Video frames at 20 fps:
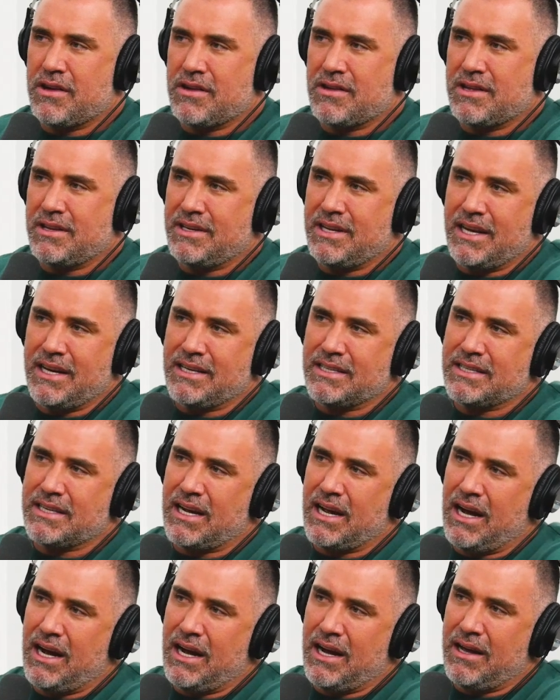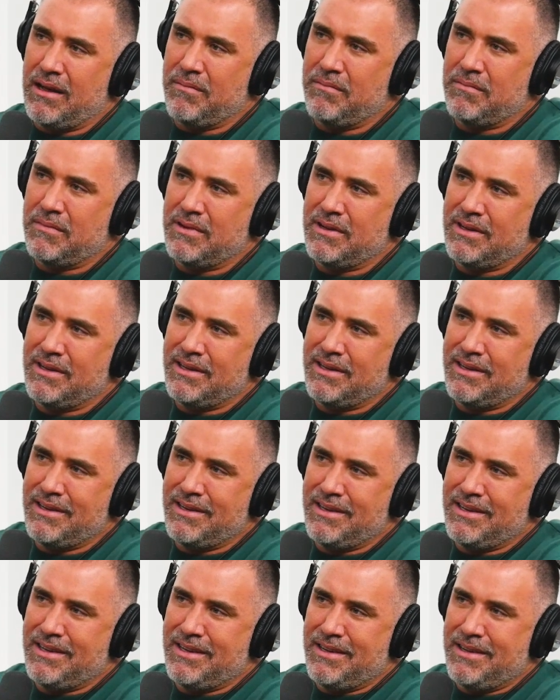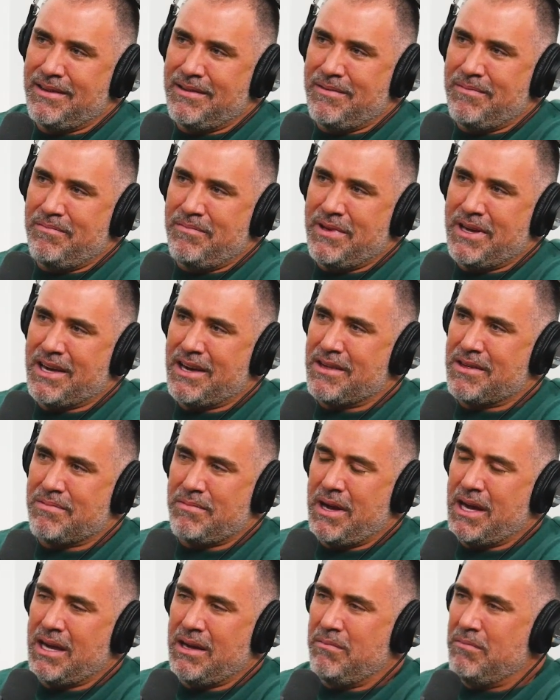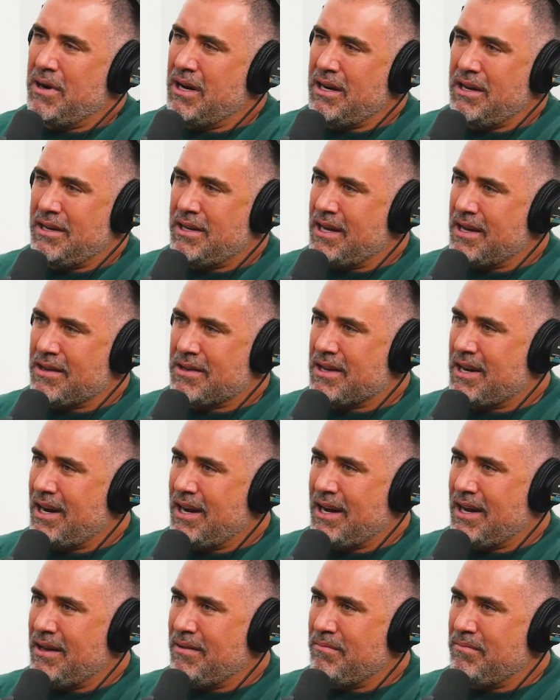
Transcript: is it takes time because making money takes time.